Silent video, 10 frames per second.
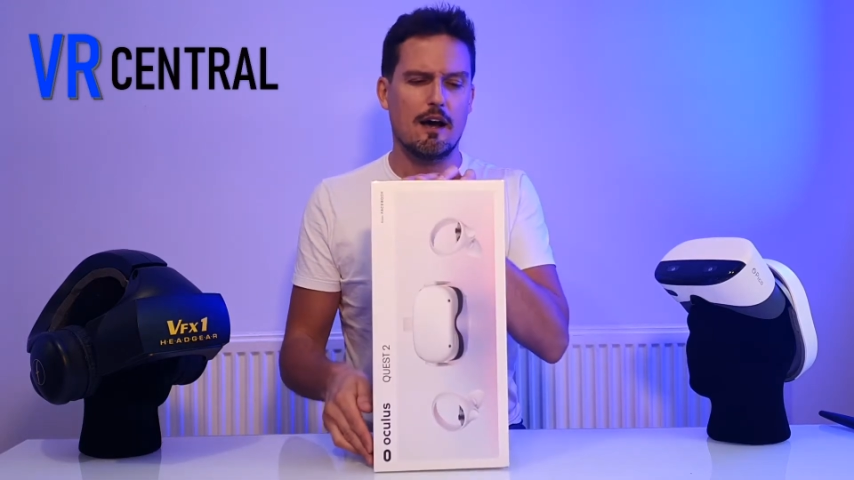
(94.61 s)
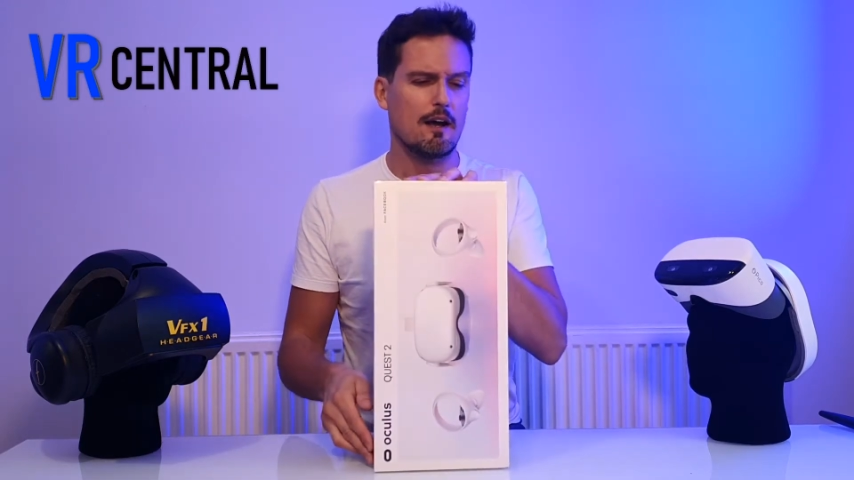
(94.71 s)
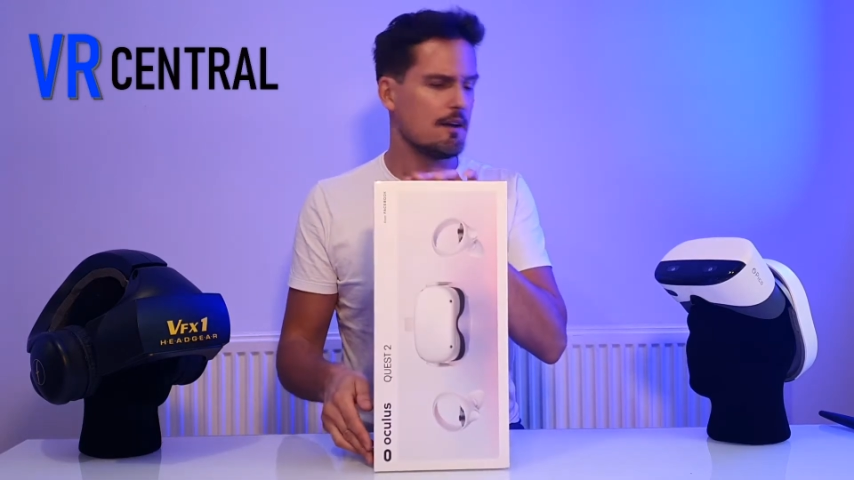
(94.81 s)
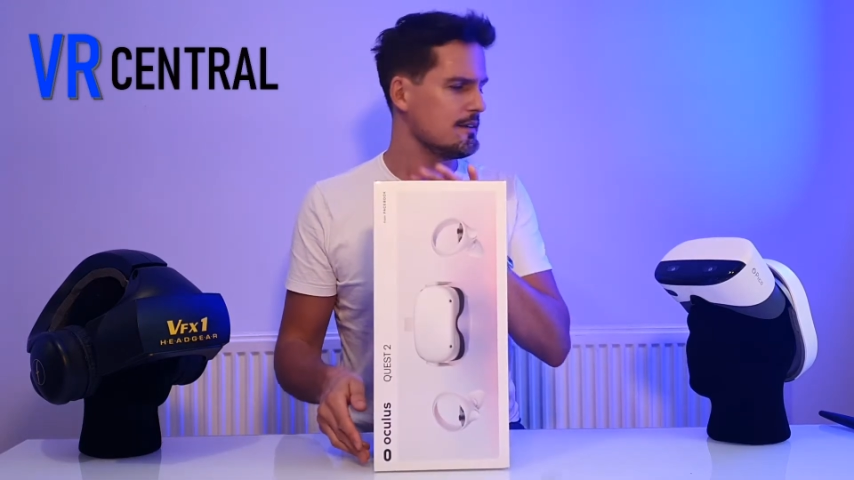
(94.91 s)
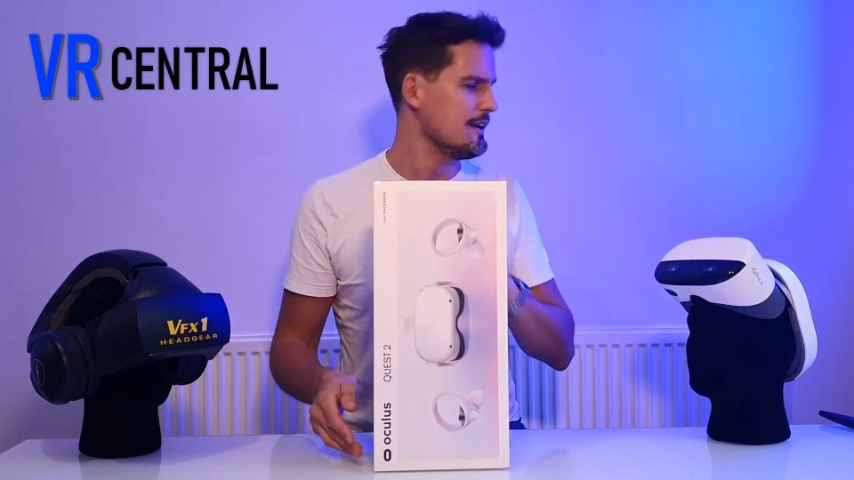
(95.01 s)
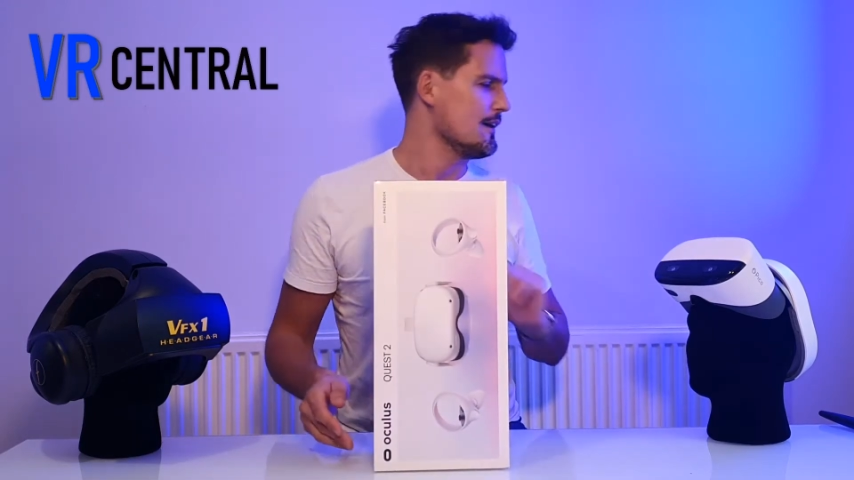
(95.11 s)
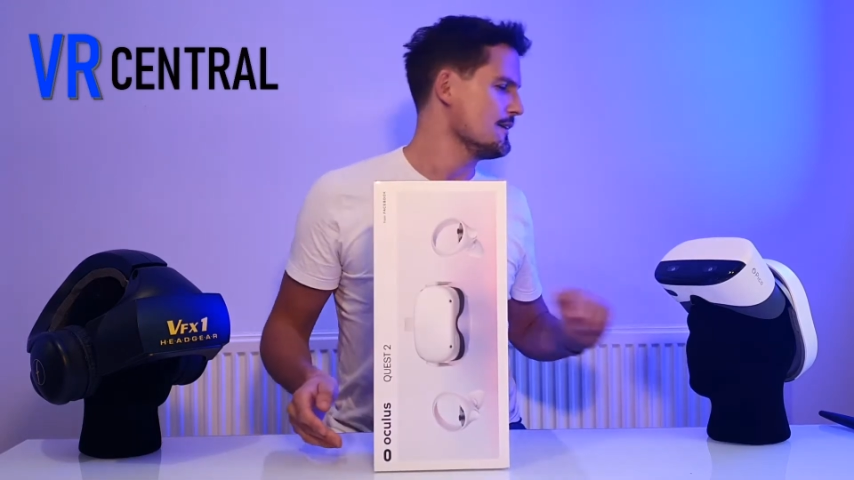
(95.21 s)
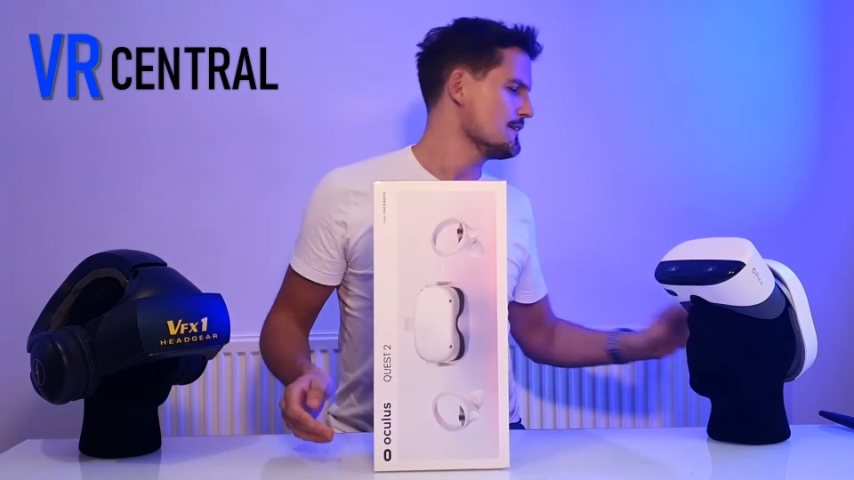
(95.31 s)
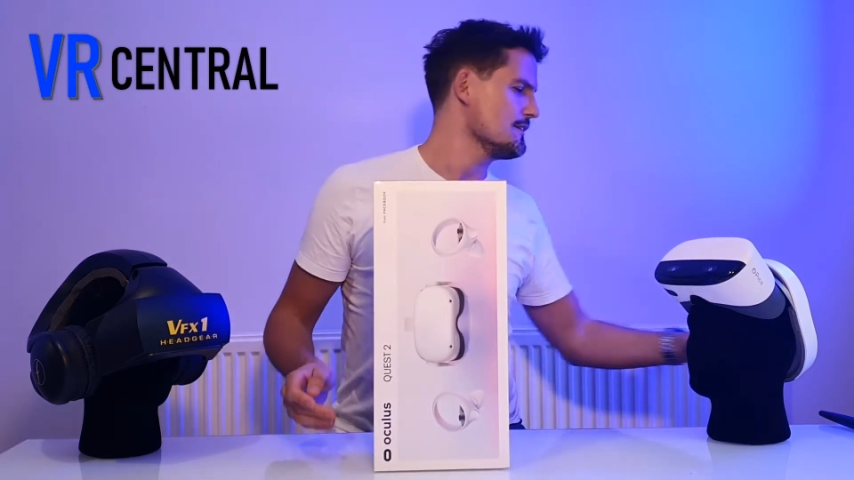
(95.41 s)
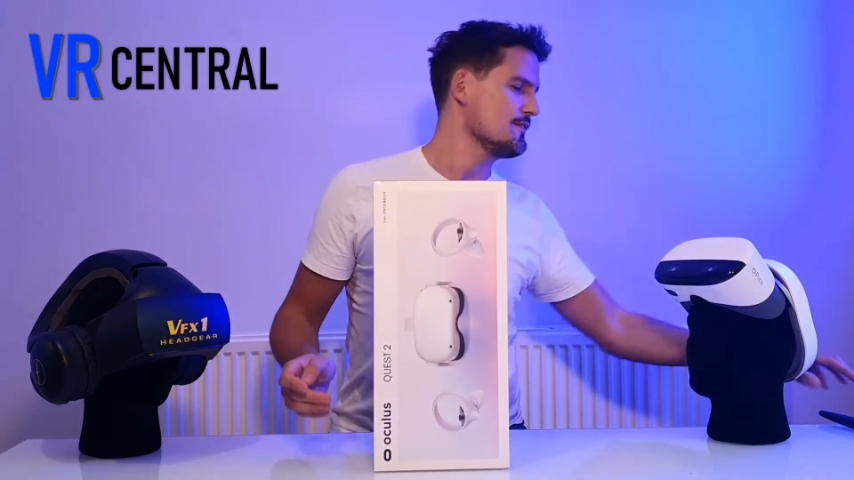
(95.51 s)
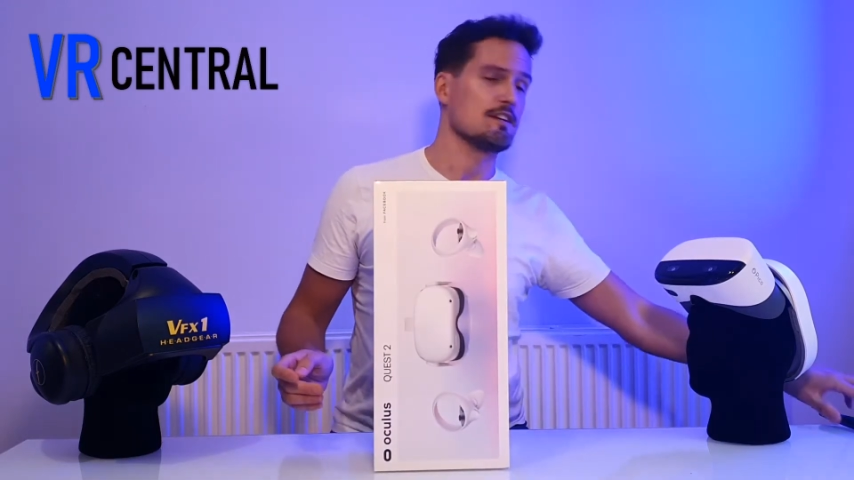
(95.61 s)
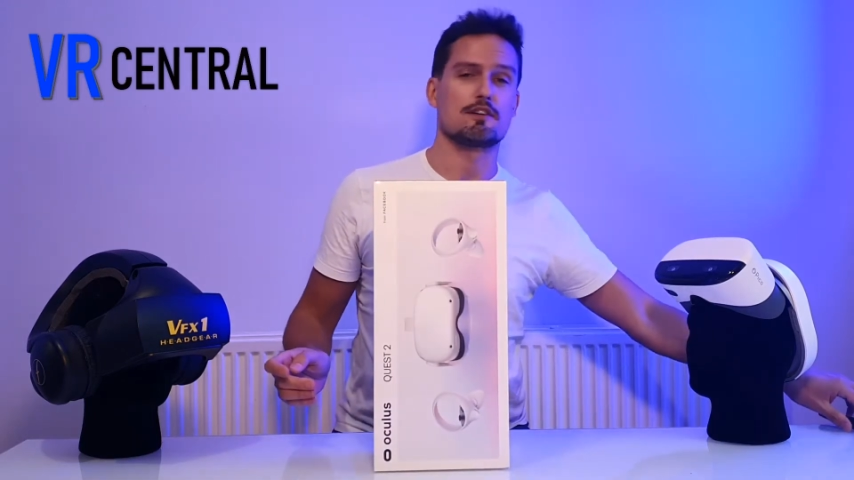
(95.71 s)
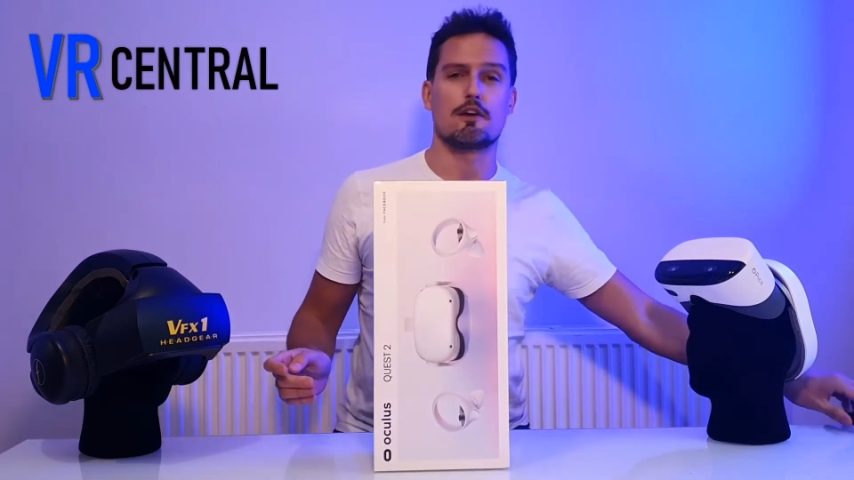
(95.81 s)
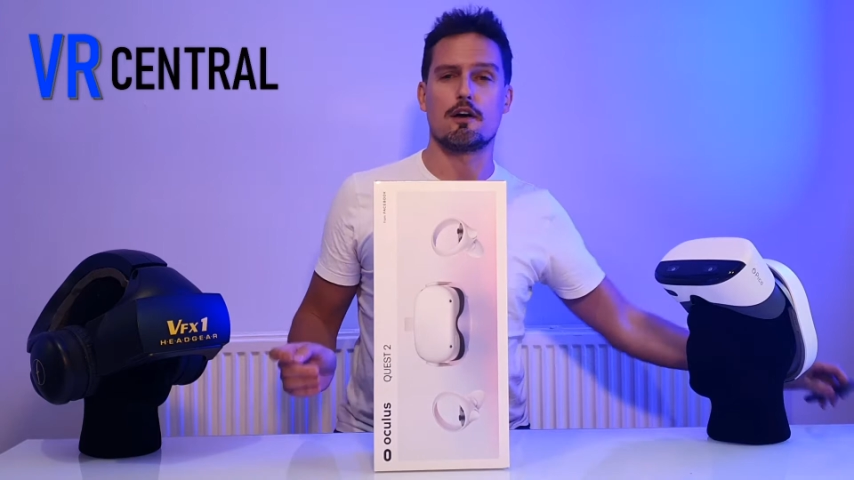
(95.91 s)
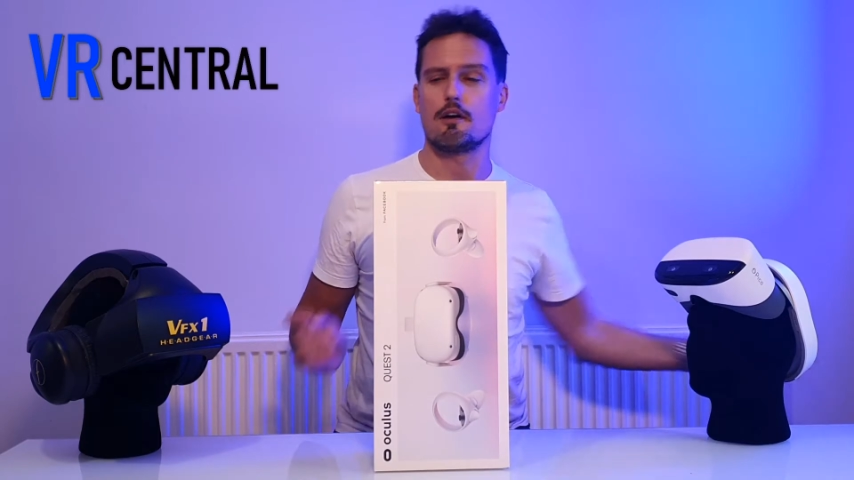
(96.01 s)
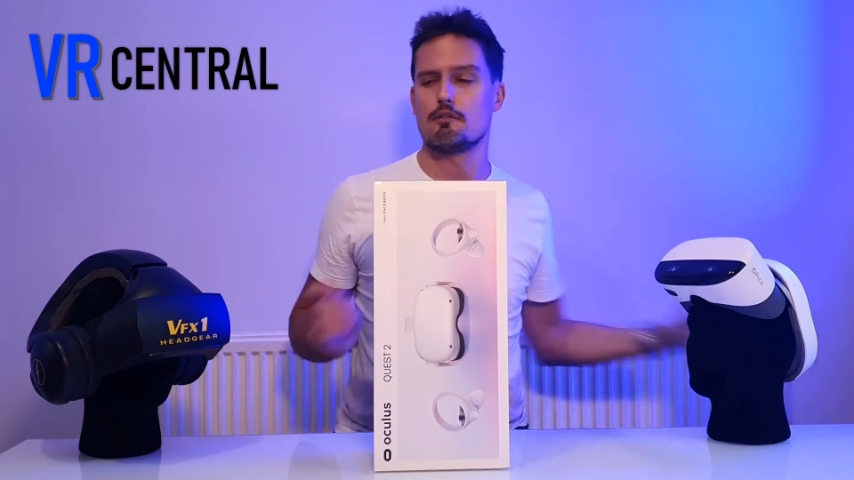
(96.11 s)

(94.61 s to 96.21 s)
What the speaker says: Now, I don't know if there's a